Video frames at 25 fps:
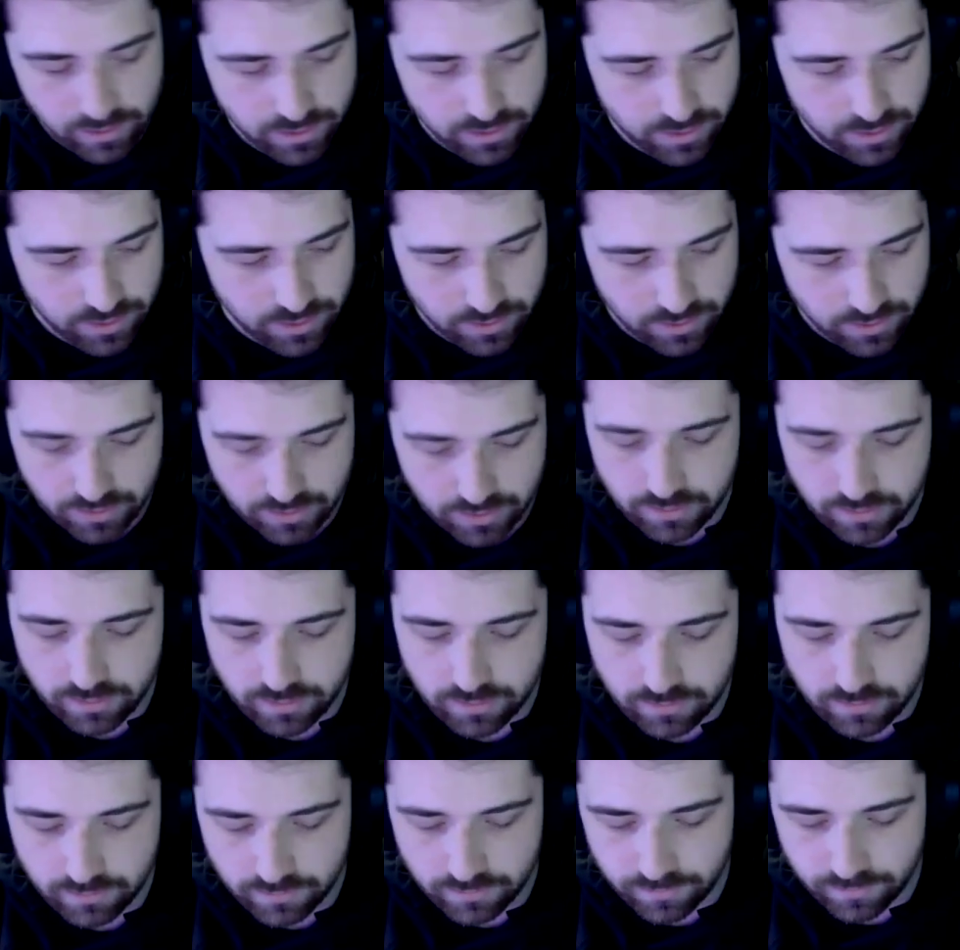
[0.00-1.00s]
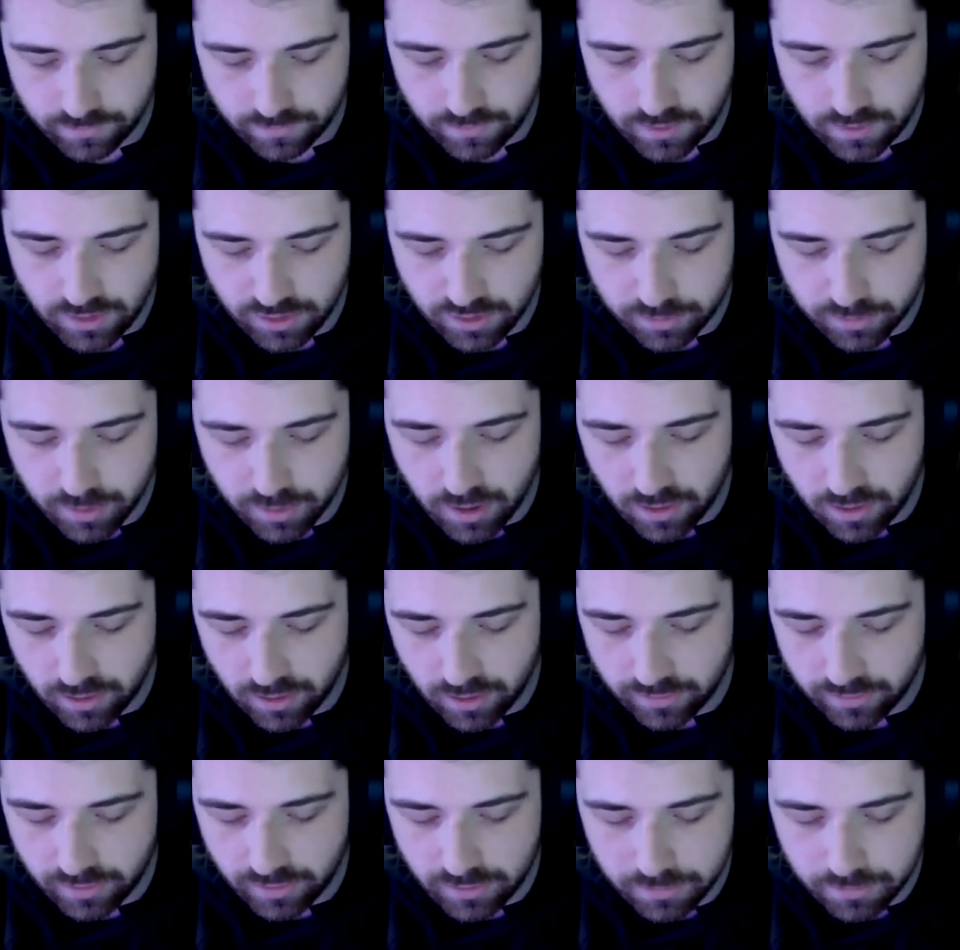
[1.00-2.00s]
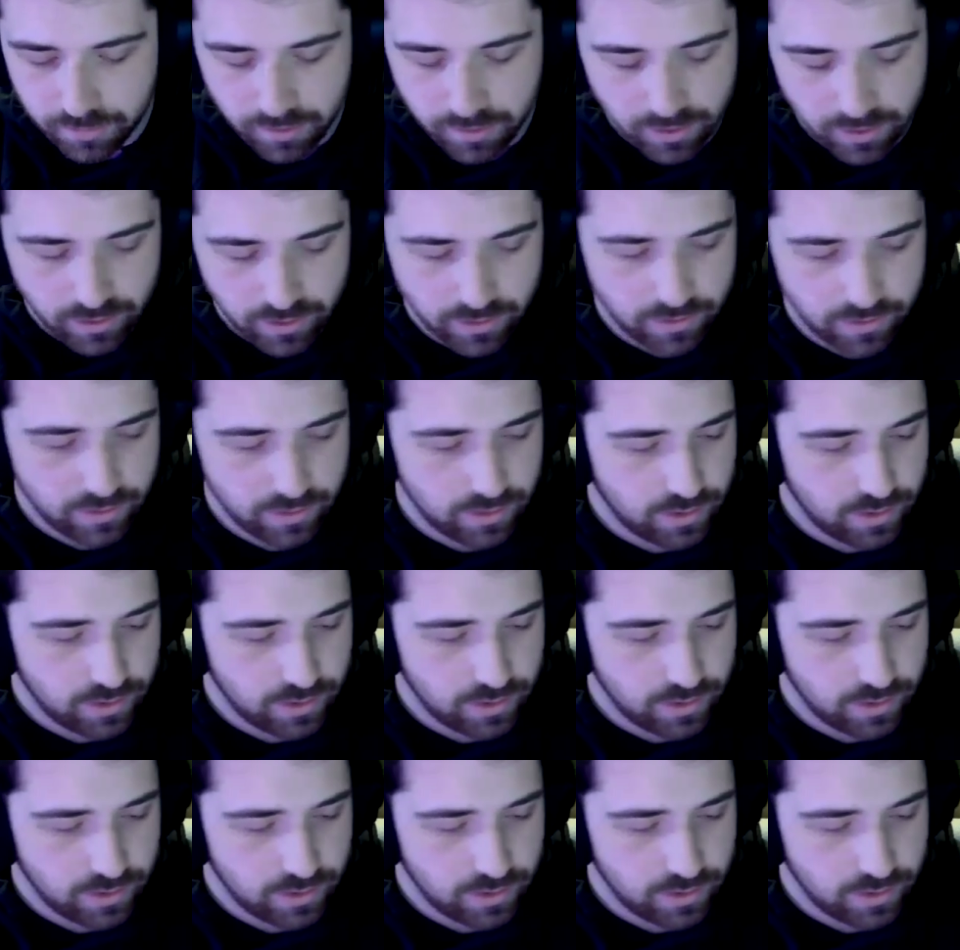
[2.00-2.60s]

it's just part of it. But